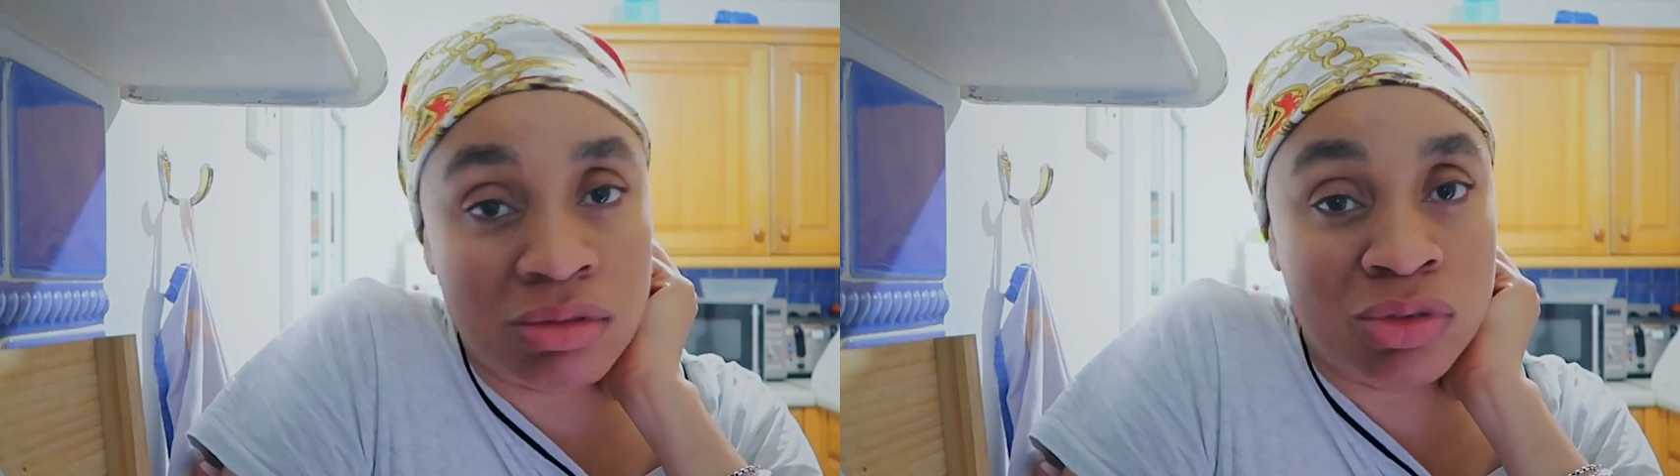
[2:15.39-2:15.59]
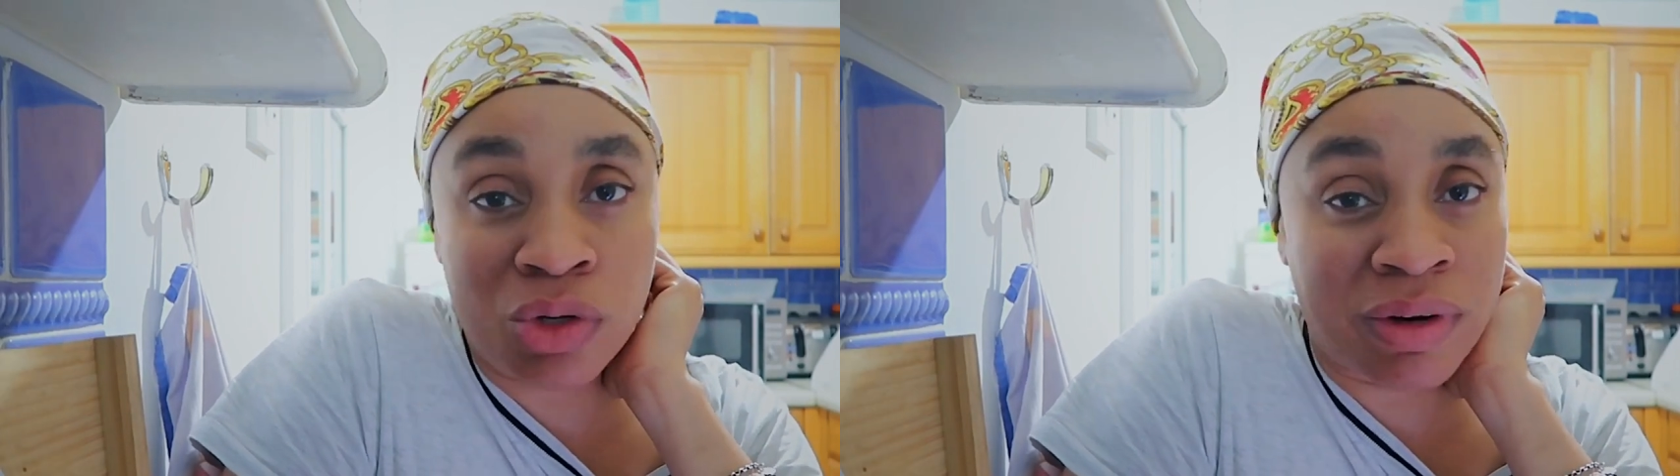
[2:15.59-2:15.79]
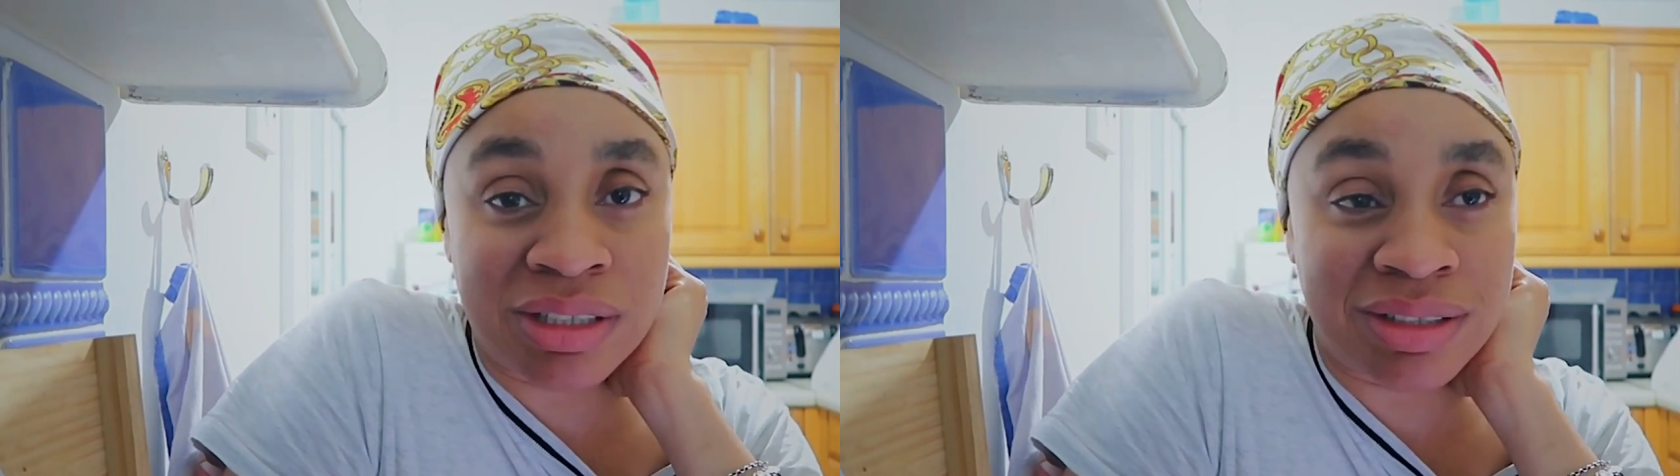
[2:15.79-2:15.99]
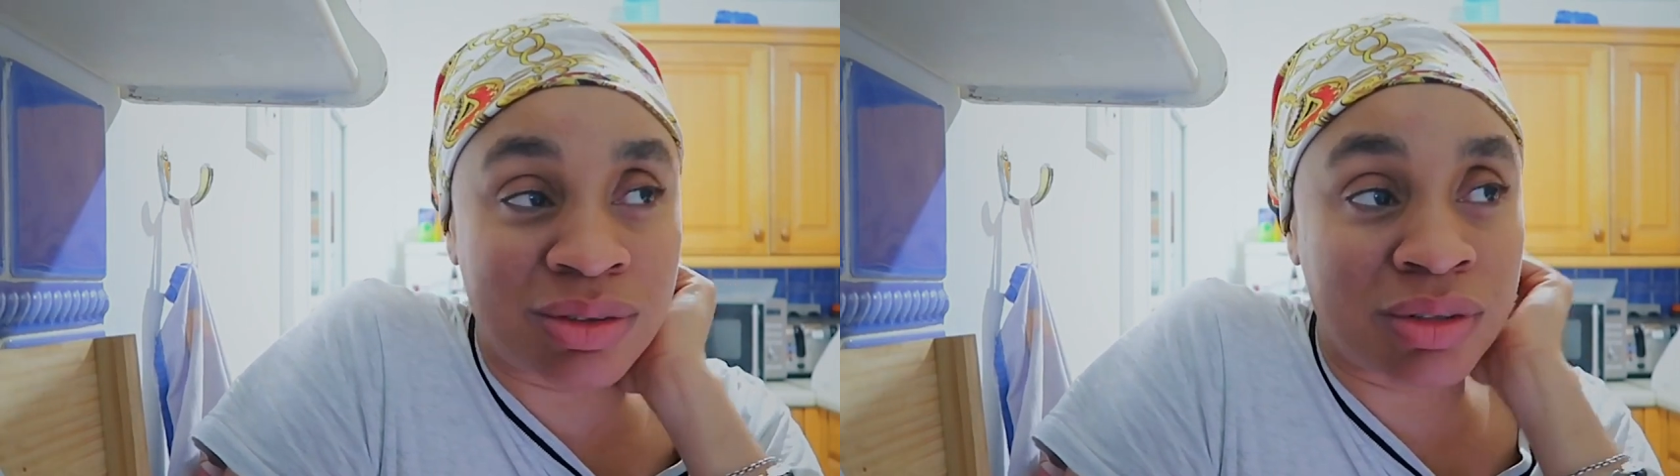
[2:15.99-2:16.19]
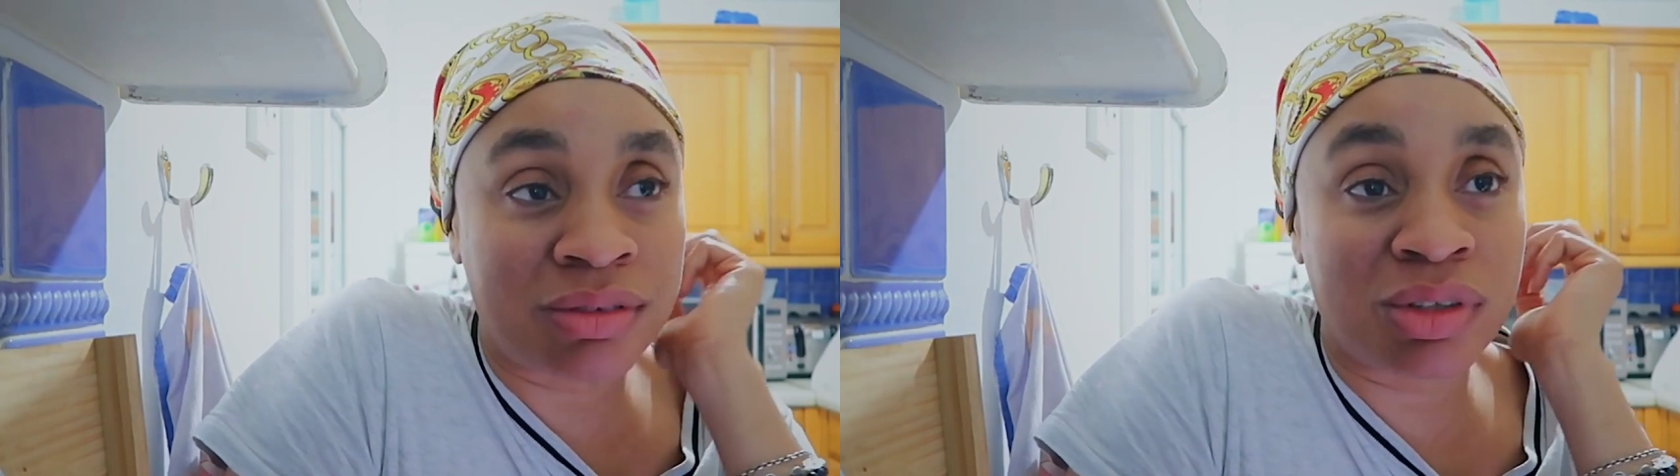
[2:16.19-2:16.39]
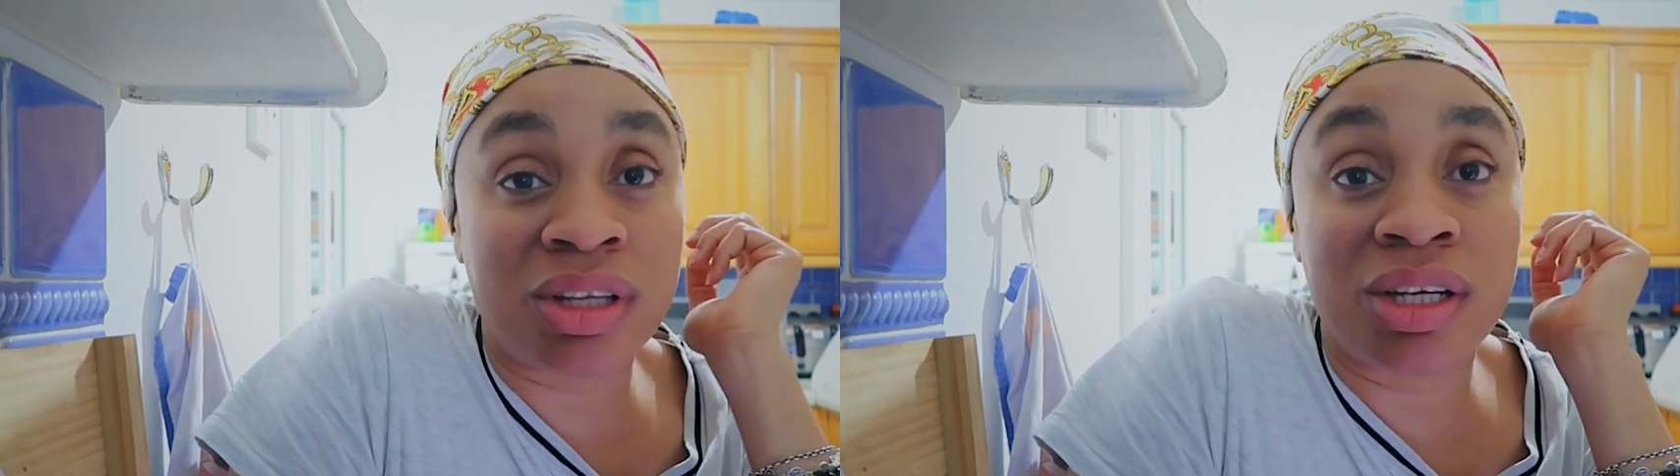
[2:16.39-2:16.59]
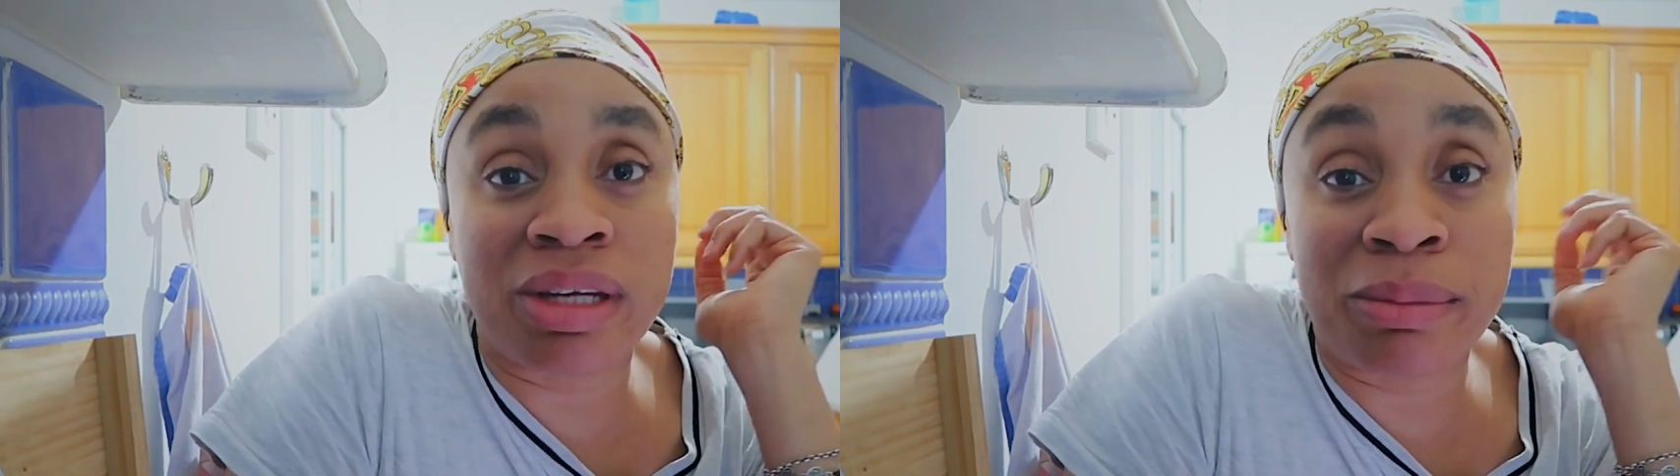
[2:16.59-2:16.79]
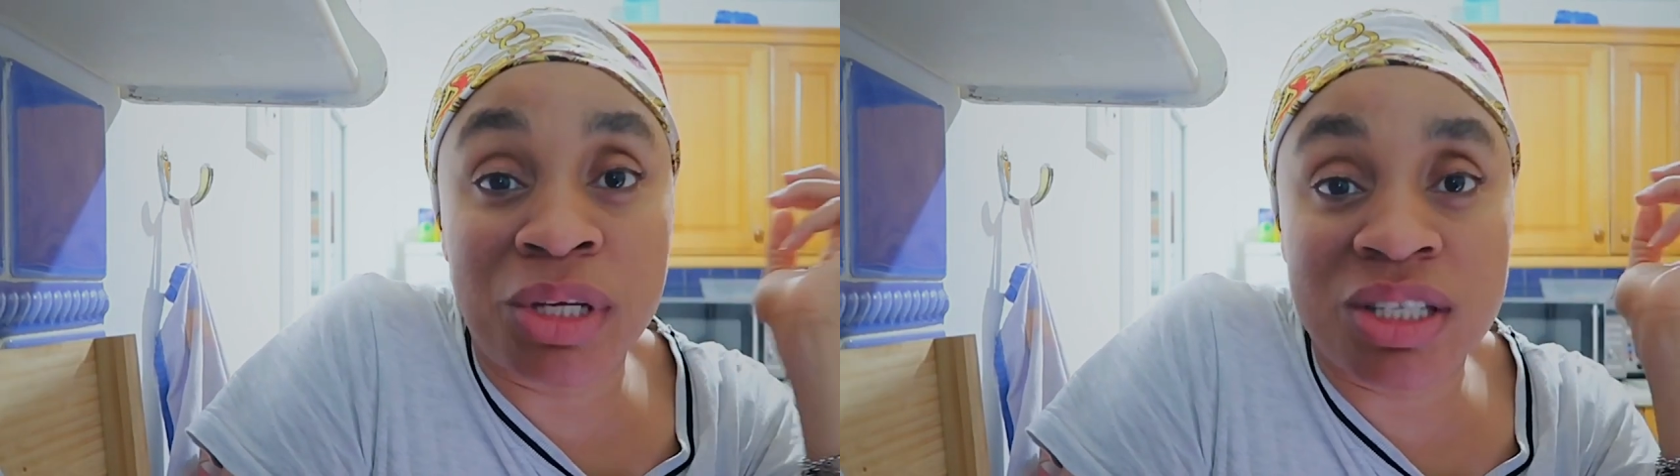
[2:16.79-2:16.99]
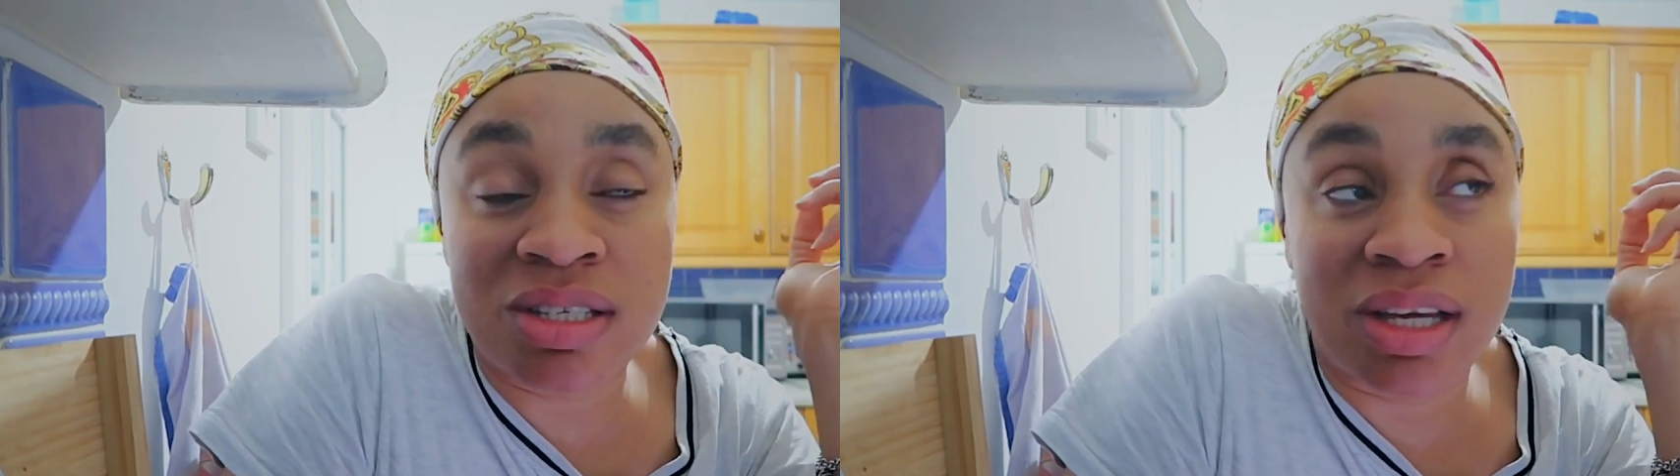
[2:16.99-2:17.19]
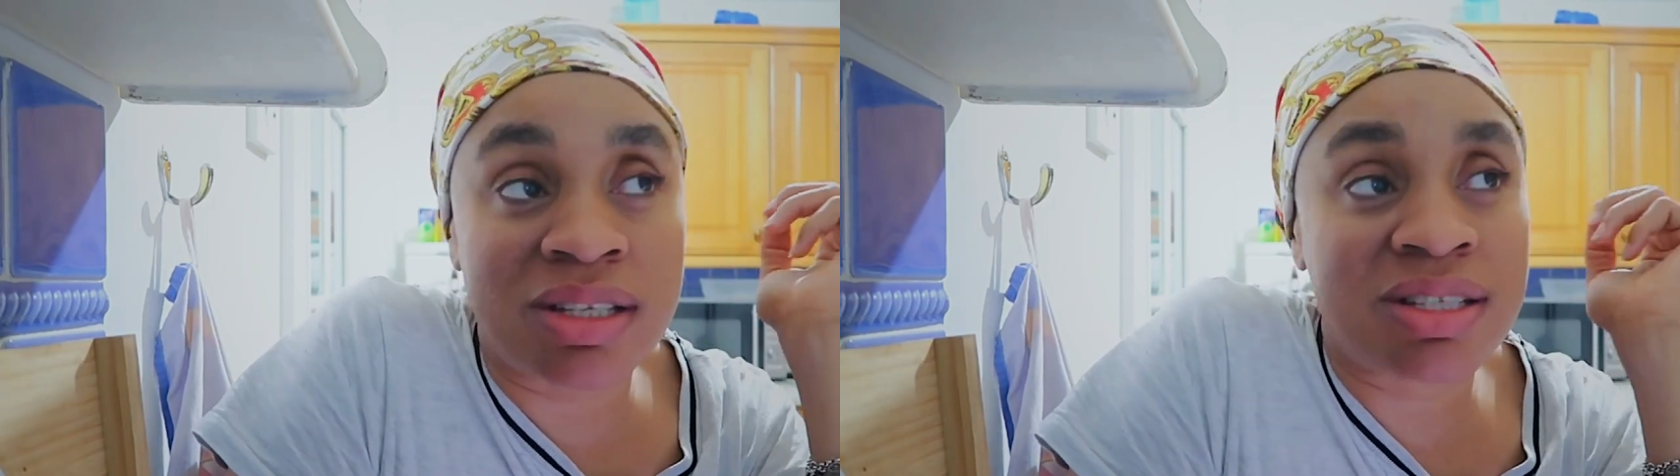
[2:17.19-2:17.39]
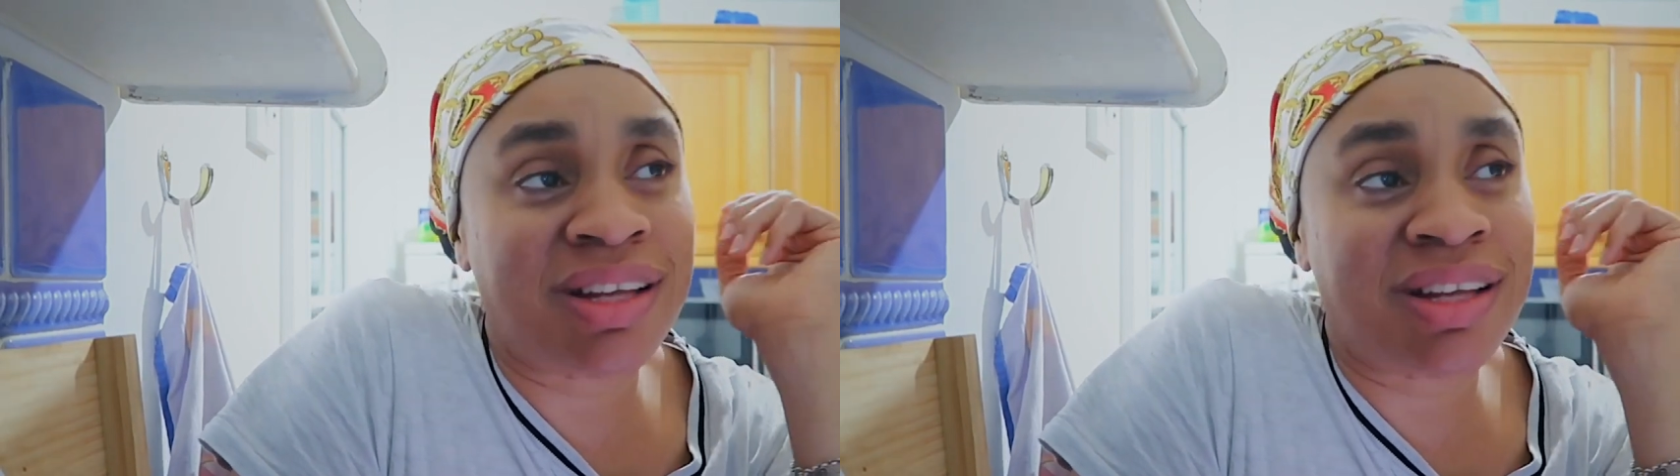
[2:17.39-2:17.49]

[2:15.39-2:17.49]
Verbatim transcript: Dora did not even think that made sense.